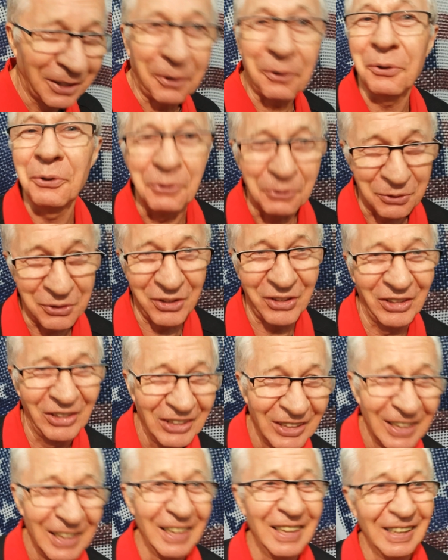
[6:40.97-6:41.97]
huge.
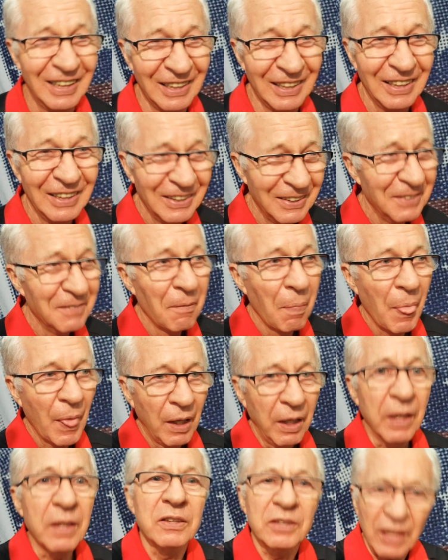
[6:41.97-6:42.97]

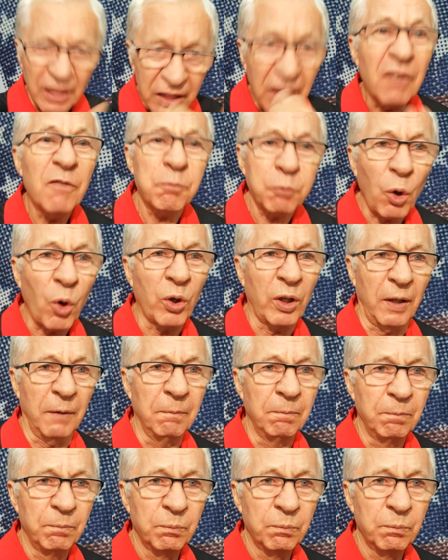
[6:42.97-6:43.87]
And they have program,